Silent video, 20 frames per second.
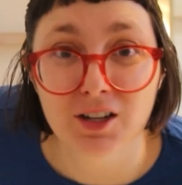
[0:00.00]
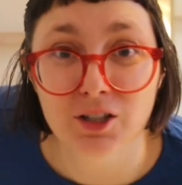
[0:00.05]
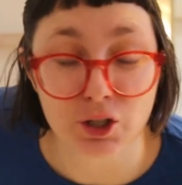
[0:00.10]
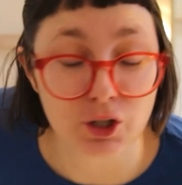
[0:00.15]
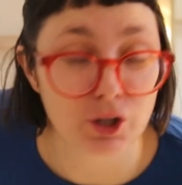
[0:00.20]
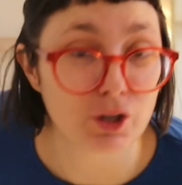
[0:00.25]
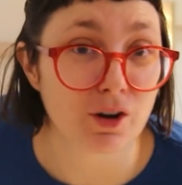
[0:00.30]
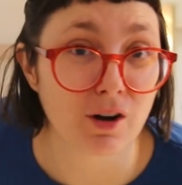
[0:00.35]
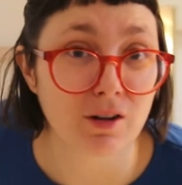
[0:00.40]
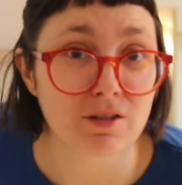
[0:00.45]
Do
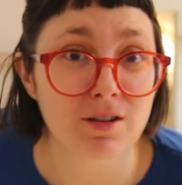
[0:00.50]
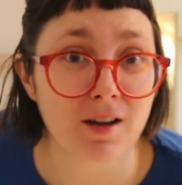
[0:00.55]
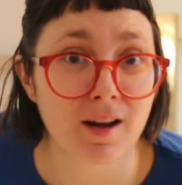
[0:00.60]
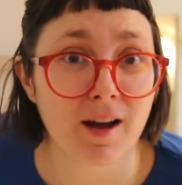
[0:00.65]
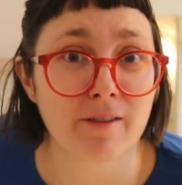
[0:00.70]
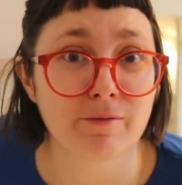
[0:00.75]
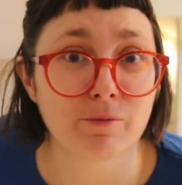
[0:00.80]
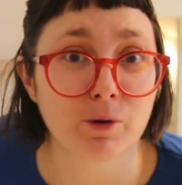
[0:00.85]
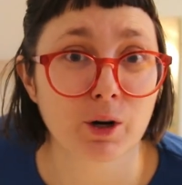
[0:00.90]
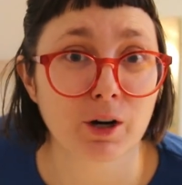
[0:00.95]
you also have
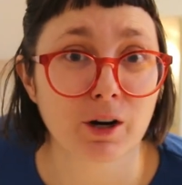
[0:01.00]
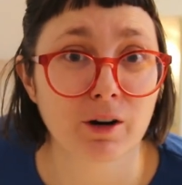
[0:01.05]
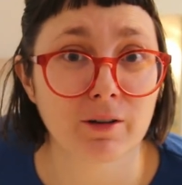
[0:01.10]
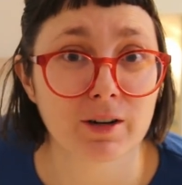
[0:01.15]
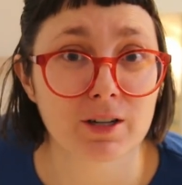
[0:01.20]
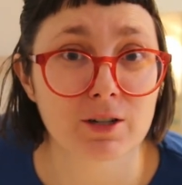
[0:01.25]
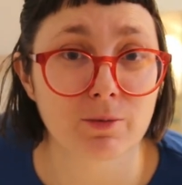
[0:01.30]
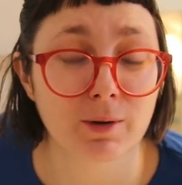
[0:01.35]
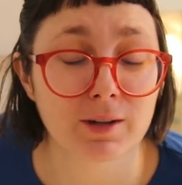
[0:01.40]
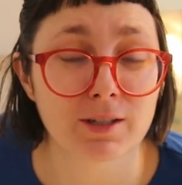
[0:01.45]
more courage
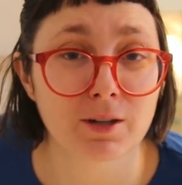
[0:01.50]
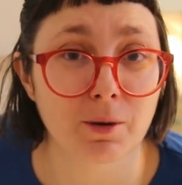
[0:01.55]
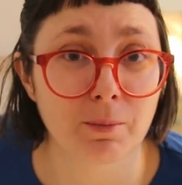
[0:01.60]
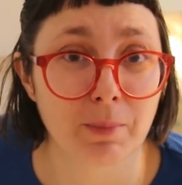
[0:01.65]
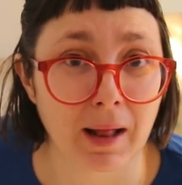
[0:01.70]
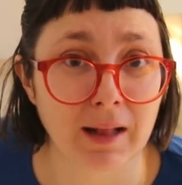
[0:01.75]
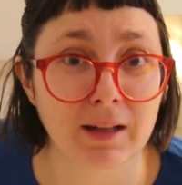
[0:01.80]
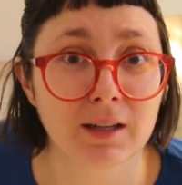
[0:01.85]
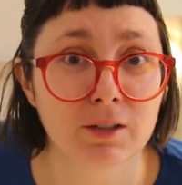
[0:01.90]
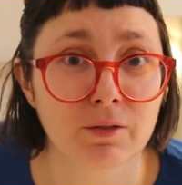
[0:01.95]
once your
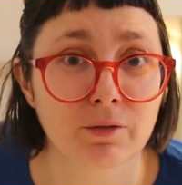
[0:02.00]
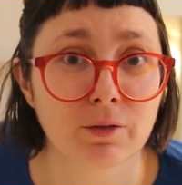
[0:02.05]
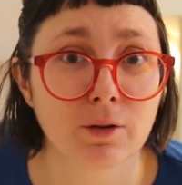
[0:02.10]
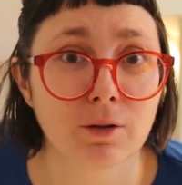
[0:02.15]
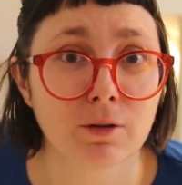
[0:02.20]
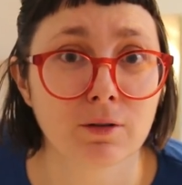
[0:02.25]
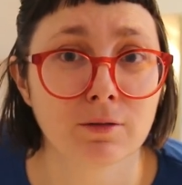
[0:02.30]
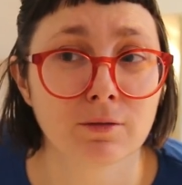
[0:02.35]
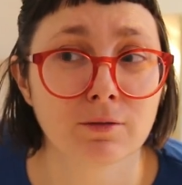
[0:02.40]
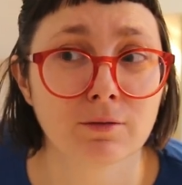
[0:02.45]
belly's full?
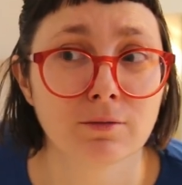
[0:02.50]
